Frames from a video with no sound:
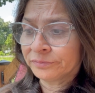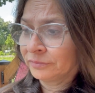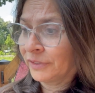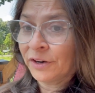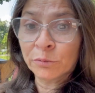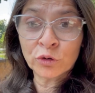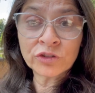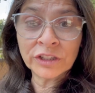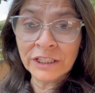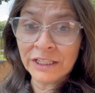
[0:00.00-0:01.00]
their
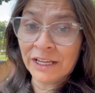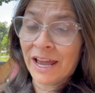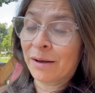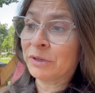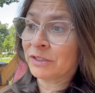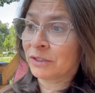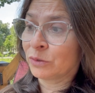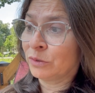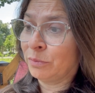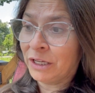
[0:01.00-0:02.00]
emotional eating habits it
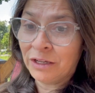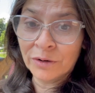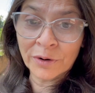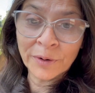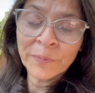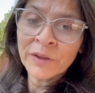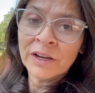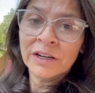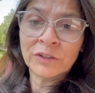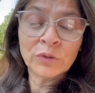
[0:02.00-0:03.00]
could be, or
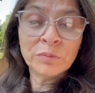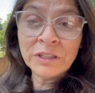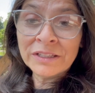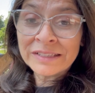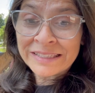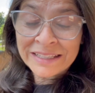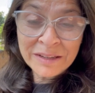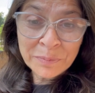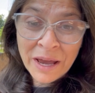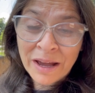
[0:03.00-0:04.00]
it could be the
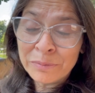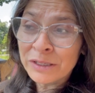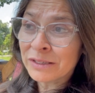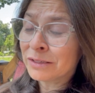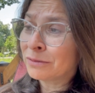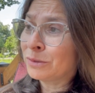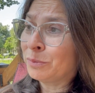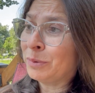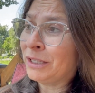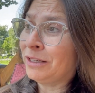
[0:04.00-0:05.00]
sleep habits, it
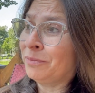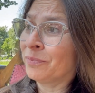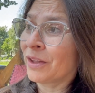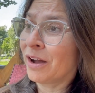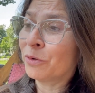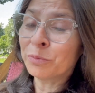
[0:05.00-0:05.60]
could be how to